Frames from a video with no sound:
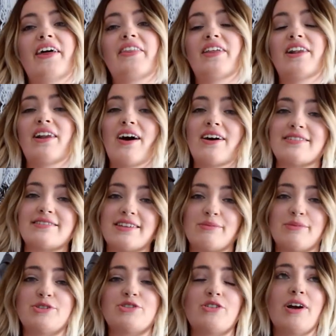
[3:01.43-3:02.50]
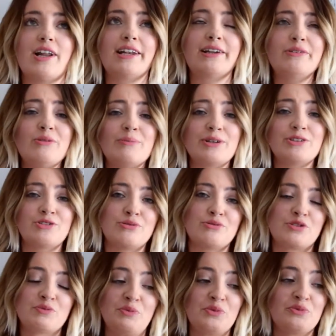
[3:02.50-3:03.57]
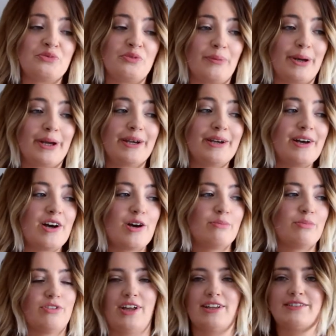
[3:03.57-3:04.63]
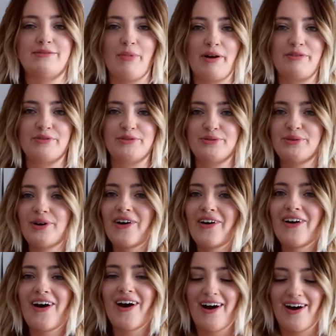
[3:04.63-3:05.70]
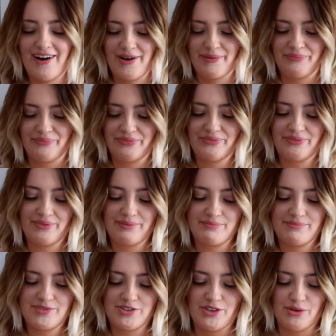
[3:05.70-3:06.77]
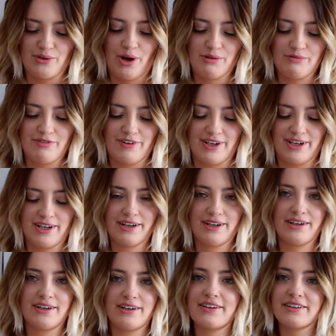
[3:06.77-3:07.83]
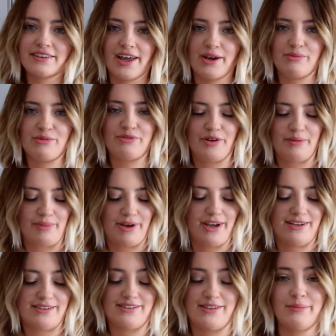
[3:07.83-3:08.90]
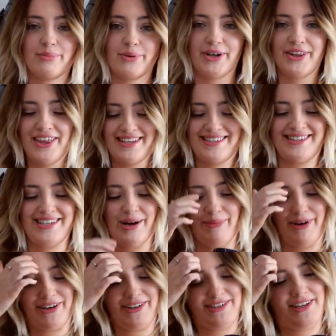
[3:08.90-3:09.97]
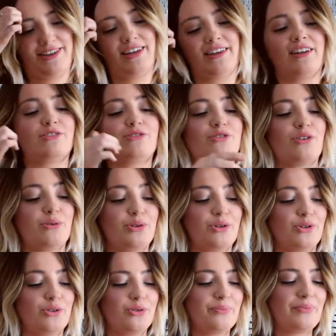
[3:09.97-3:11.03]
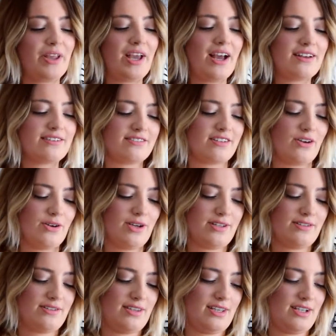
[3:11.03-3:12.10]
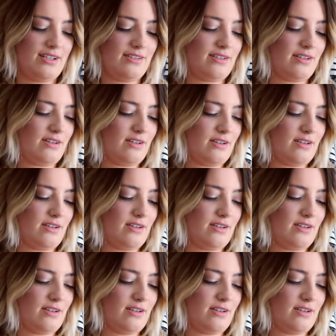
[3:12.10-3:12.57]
then the last thing, which are a little bit too small for me, but that's my fault. So hopefully they will fit me at some point this summer, because I think they're so cool. So it's these